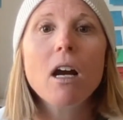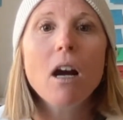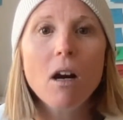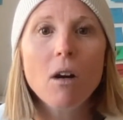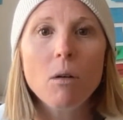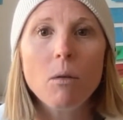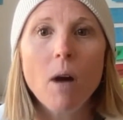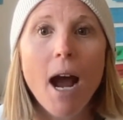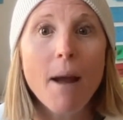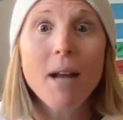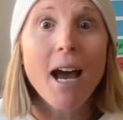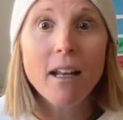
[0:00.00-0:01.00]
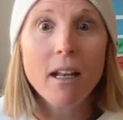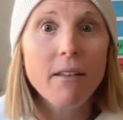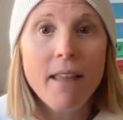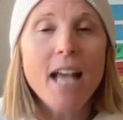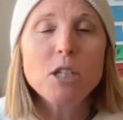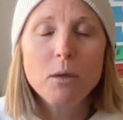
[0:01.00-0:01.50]
oh, I'm not,
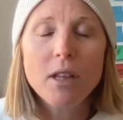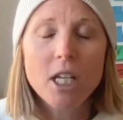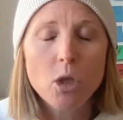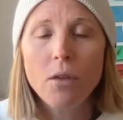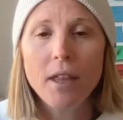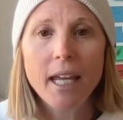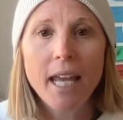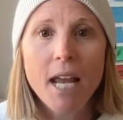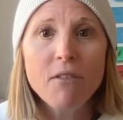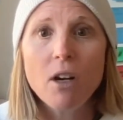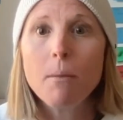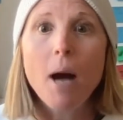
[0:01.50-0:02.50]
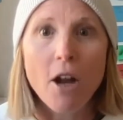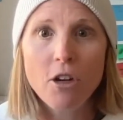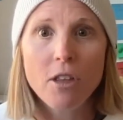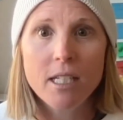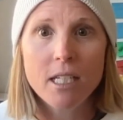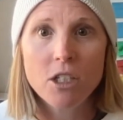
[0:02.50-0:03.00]
that's where this whole thing came from. Honor
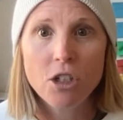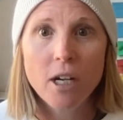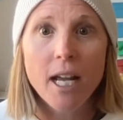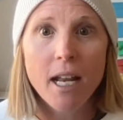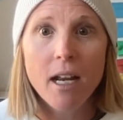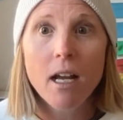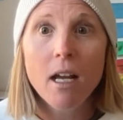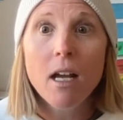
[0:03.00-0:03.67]
the season you're in.